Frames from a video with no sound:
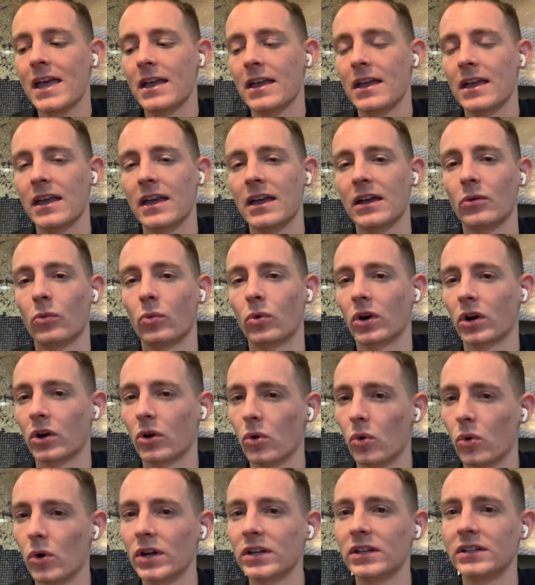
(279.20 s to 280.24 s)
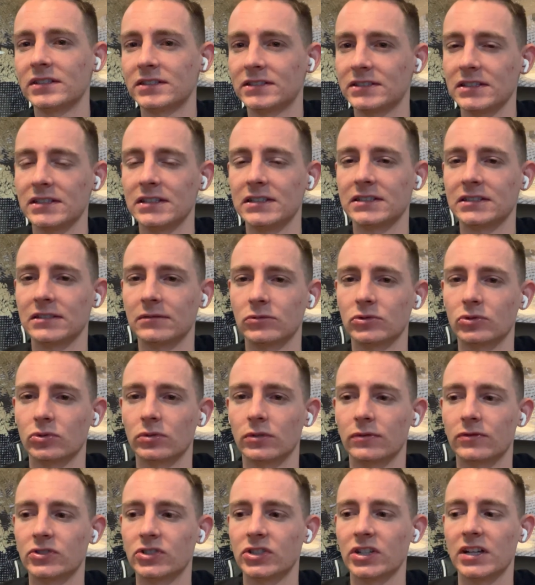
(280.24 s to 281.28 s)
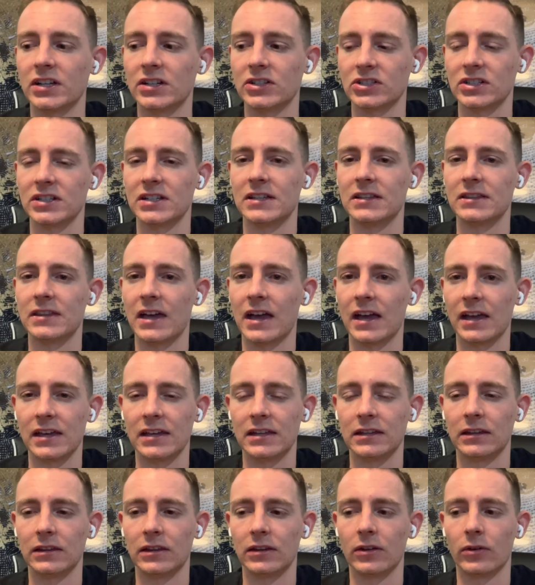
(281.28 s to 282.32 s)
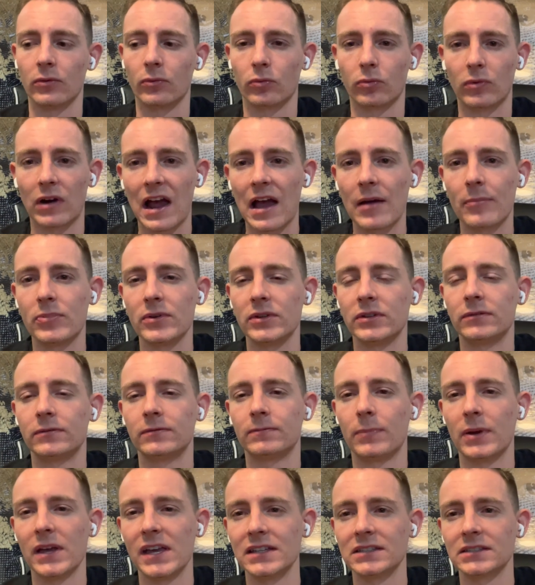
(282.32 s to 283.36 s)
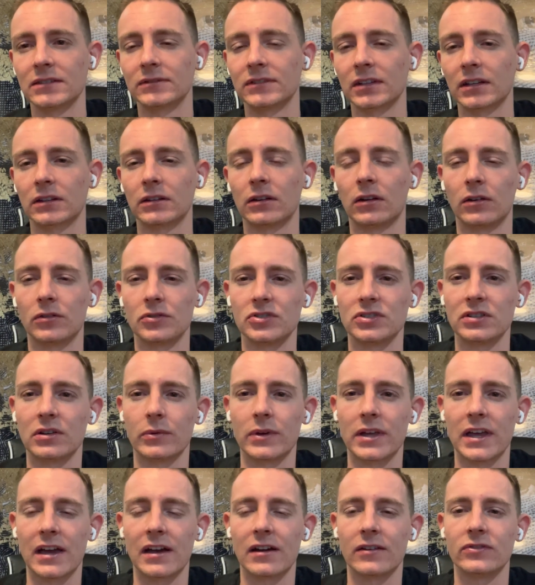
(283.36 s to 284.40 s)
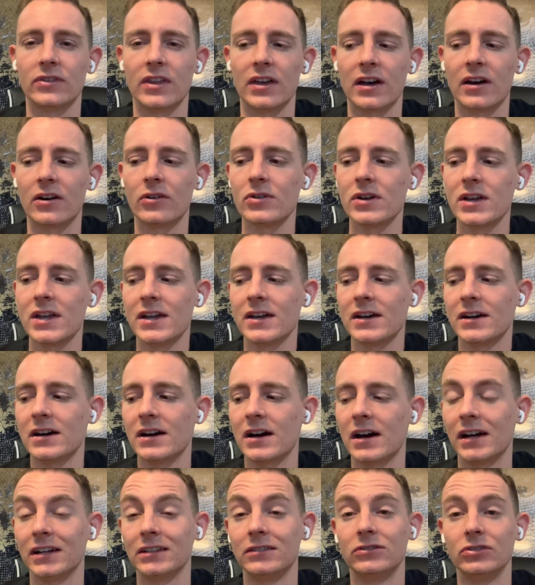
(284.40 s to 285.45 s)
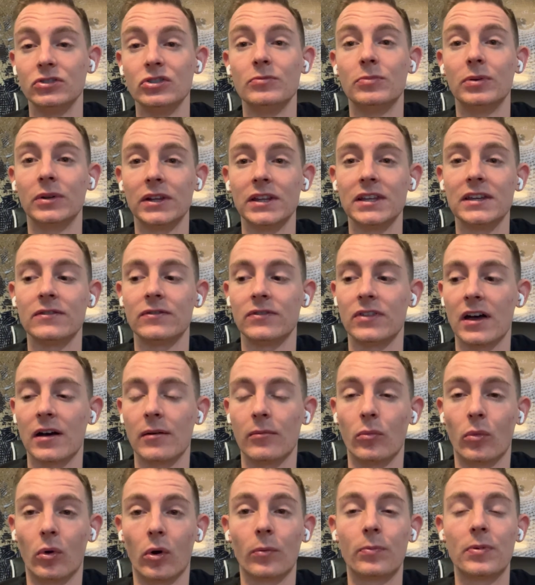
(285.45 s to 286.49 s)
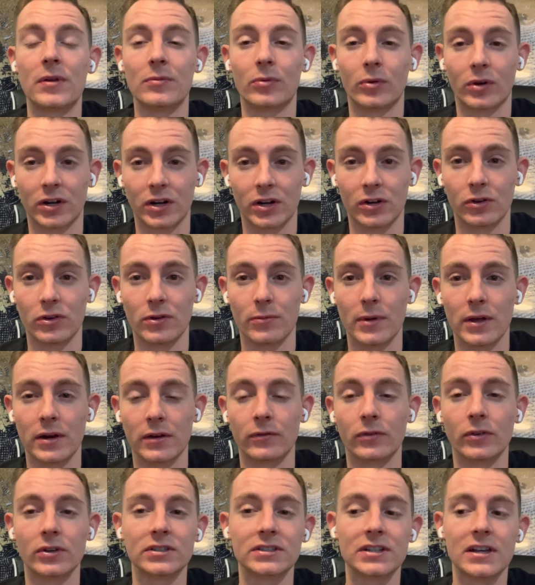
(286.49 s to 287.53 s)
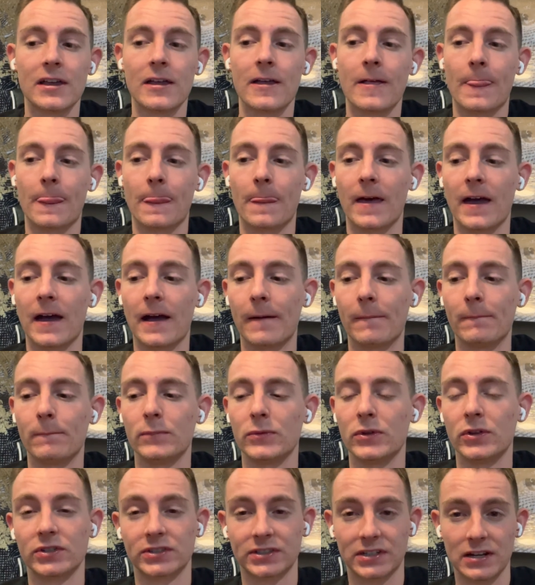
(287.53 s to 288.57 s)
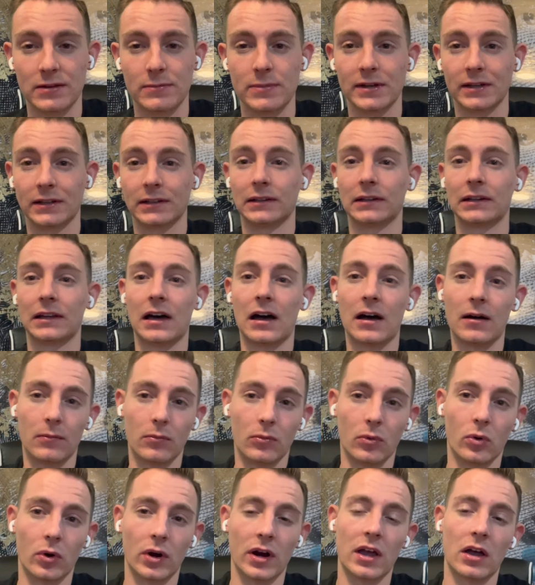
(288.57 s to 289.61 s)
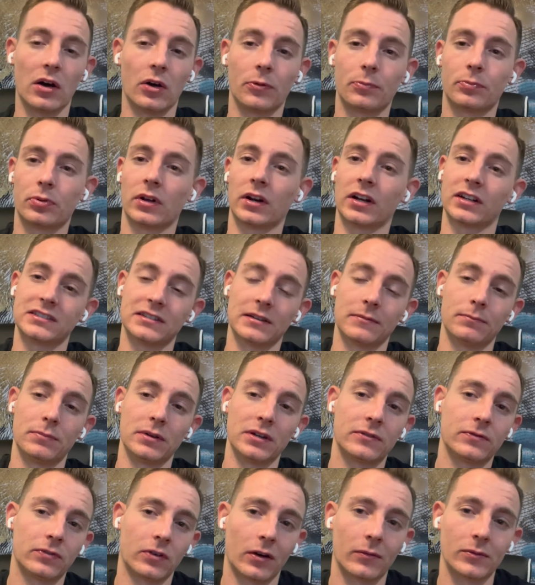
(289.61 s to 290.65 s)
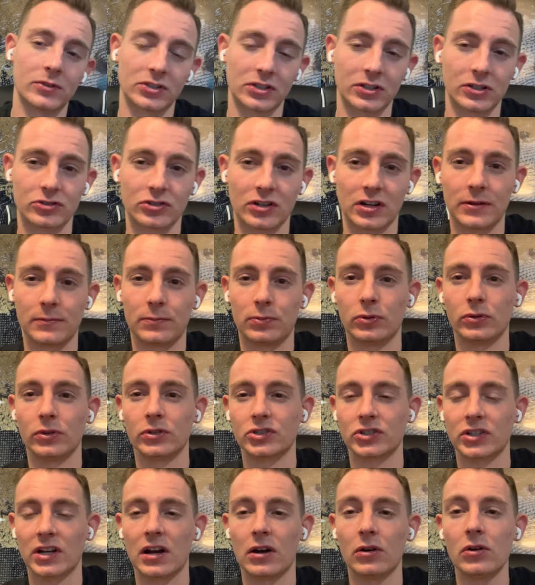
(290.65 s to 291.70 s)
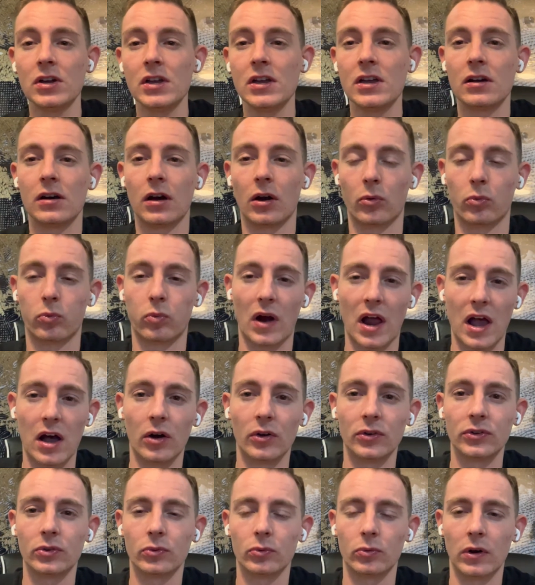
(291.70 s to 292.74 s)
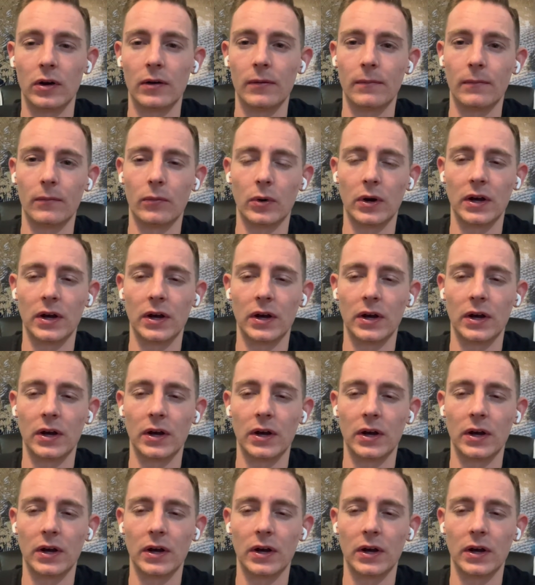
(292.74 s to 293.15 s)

And we're going to see some sort of change in that. And the rapid pace of technology that we have now, I do believe that more people are going to go in the metaverse, that there's going to be a lot more health products that Big Pharma is going to try to push out around what